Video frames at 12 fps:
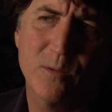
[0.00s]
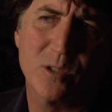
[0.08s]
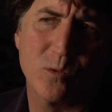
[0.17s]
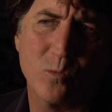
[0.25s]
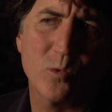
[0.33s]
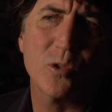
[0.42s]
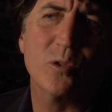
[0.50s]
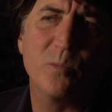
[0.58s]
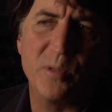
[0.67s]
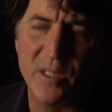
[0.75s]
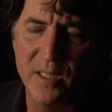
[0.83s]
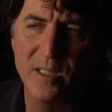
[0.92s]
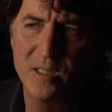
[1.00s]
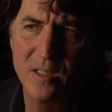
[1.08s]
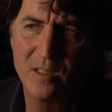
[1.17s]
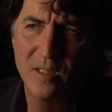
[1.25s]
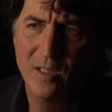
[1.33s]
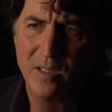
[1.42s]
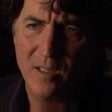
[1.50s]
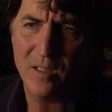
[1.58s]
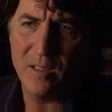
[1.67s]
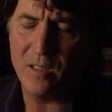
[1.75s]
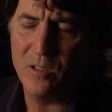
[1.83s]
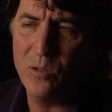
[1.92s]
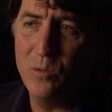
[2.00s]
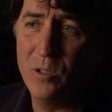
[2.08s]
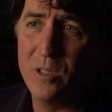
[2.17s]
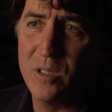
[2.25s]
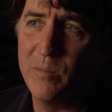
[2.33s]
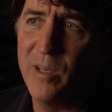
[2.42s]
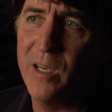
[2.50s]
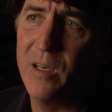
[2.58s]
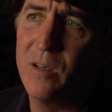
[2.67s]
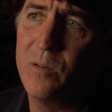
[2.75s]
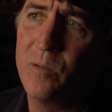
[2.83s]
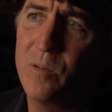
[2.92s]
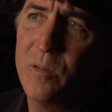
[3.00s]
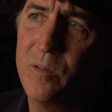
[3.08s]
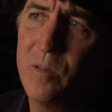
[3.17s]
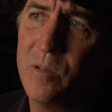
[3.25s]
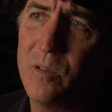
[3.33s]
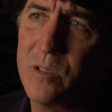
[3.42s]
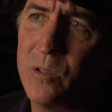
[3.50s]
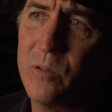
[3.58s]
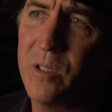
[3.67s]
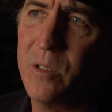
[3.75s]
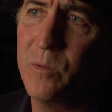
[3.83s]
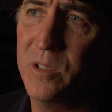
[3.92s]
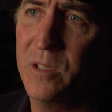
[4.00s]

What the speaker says: was a world piece, and I knew somehow also that it was